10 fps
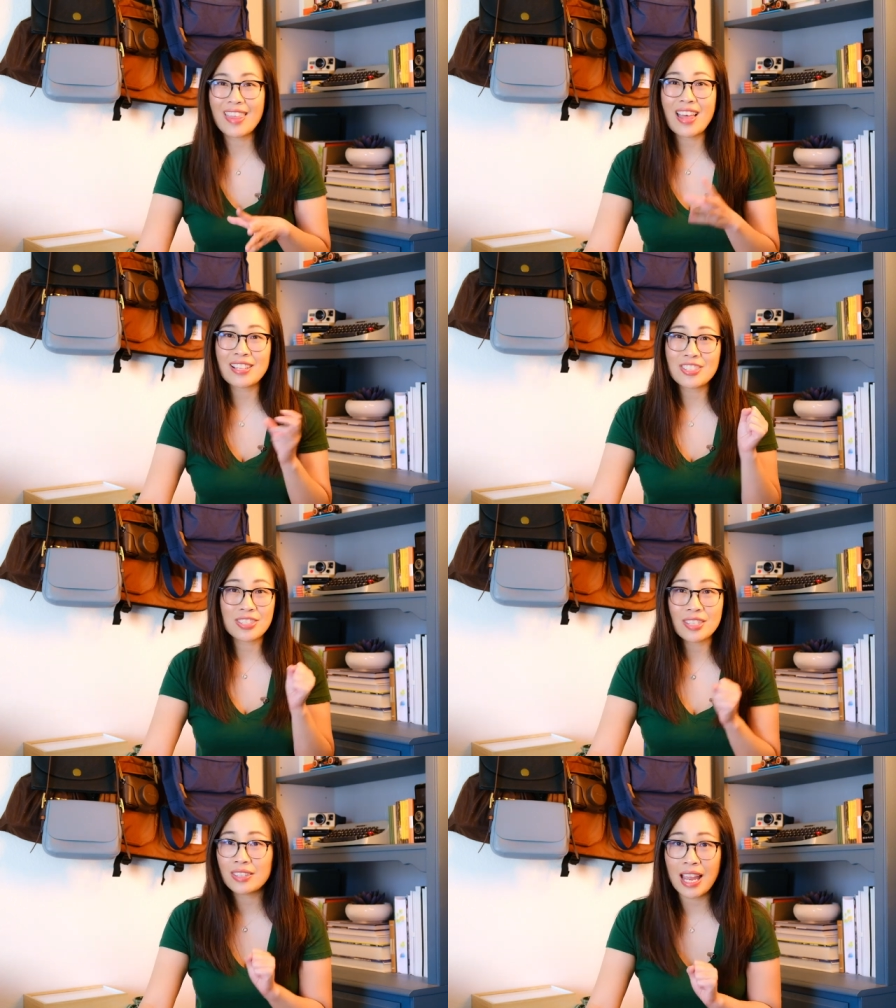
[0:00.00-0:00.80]
And that's
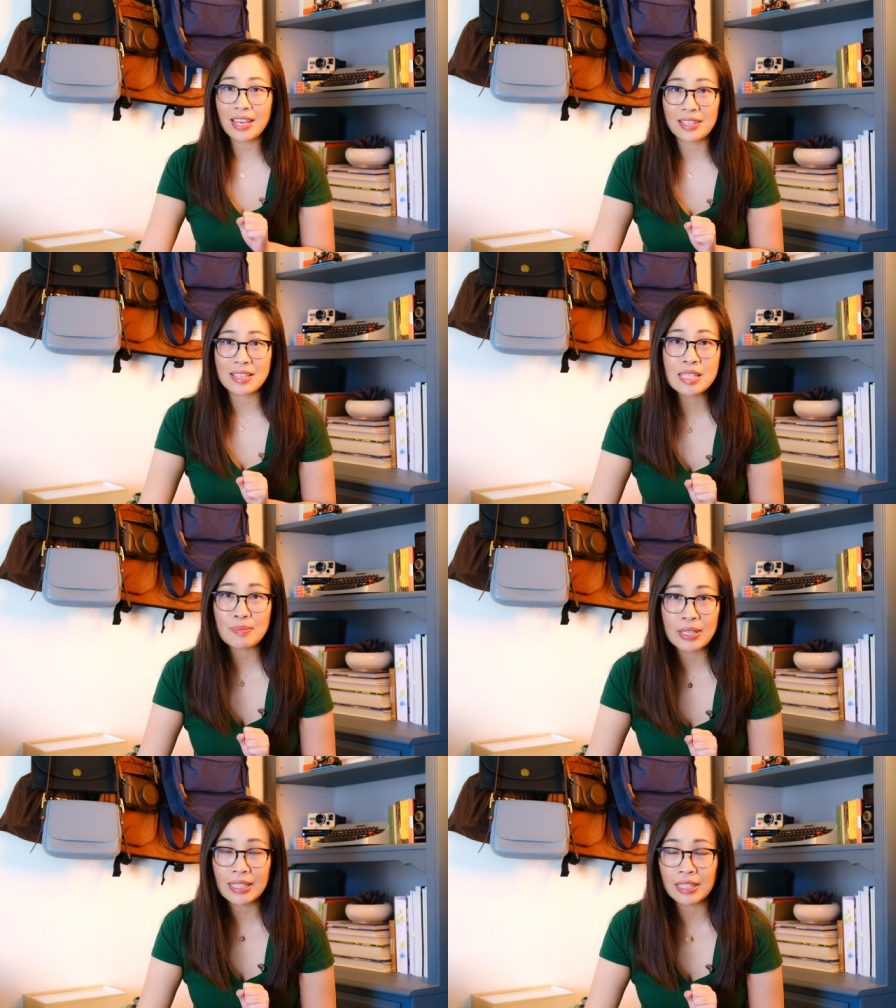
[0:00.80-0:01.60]
just the nihilist
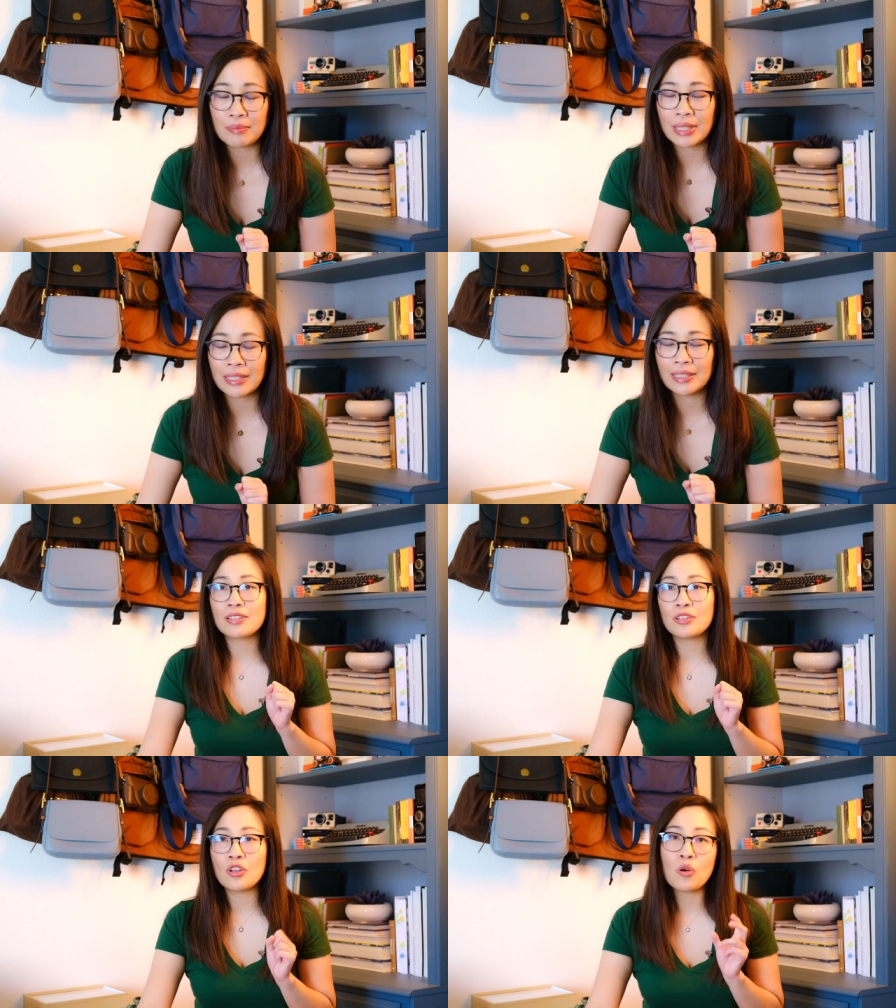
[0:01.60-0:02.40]
speaking in me.
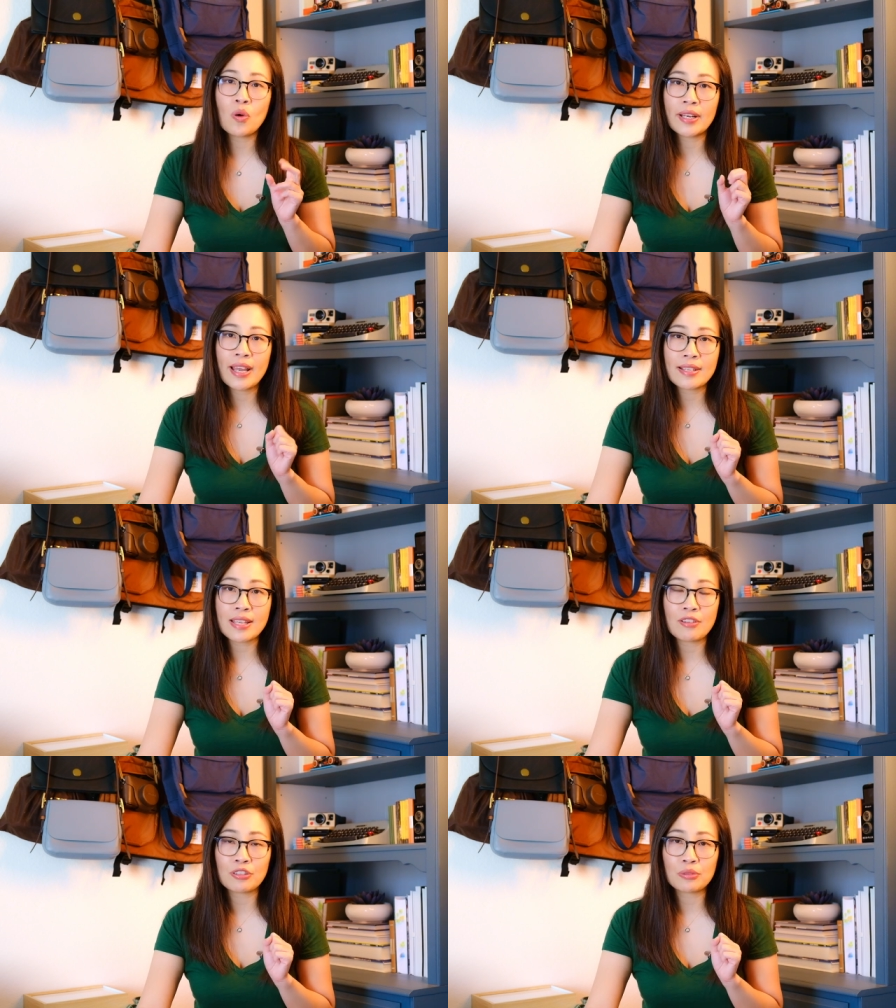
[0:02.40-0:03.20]
No one
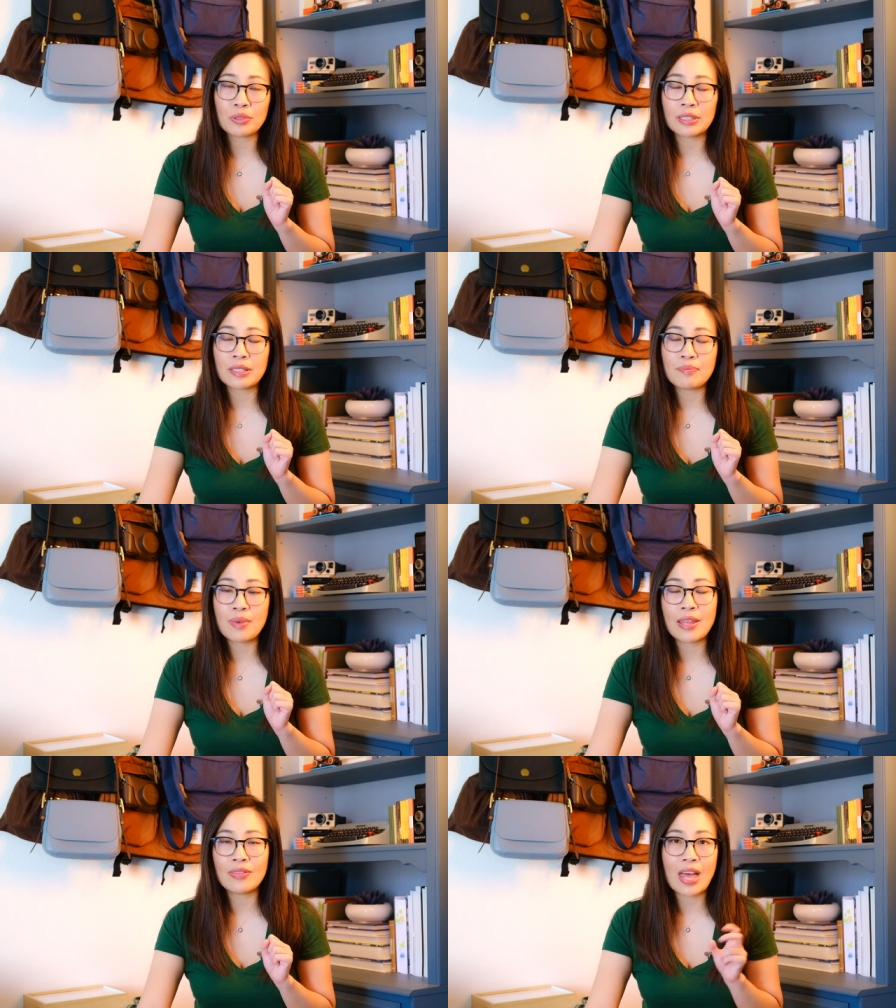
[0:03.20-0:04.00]
has ever really
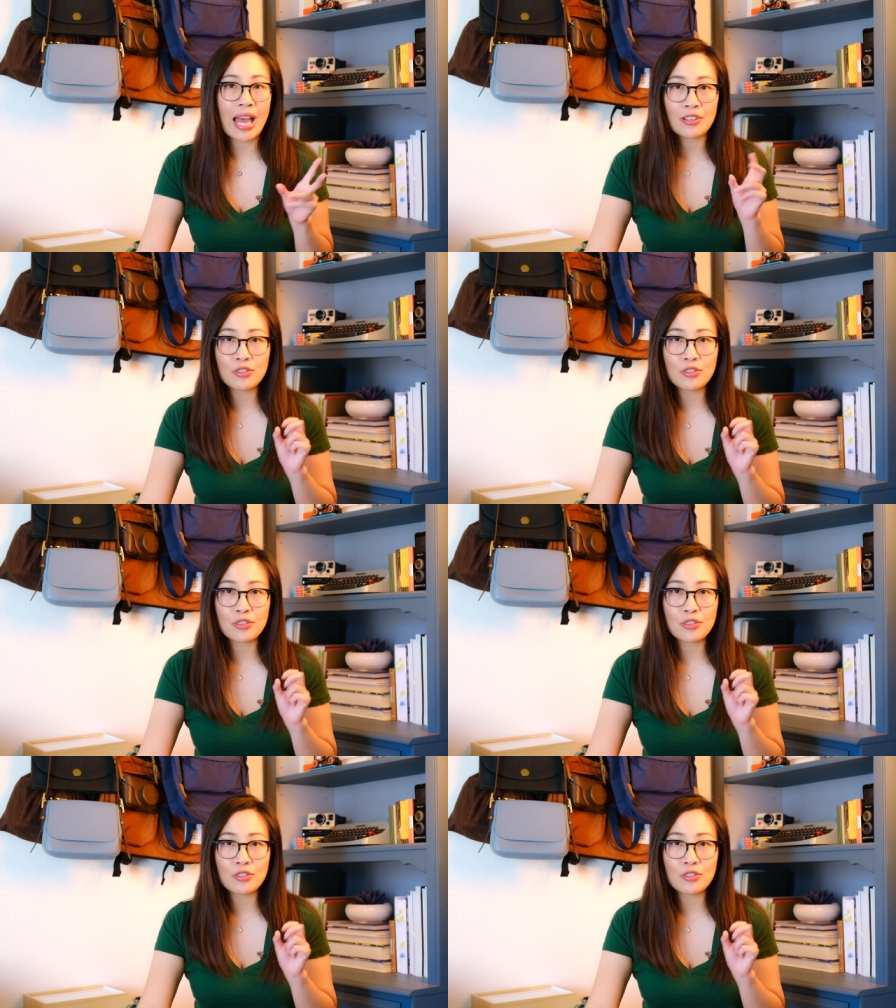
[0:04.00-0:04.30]
been that